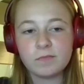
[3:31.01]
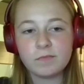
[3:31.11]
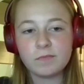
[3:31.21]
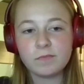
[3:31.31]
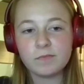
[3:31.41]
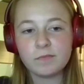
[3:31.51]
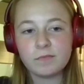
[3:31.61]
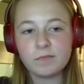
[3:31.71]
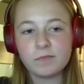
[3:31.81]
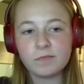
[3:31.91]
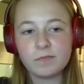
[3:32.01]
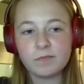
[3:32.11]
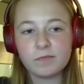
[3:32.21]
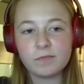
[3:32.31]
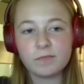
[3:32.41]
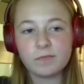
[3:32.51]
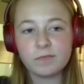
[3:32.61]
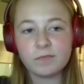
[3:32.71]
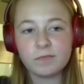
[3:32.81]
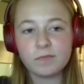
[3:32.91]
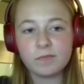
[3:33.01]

(not speaking)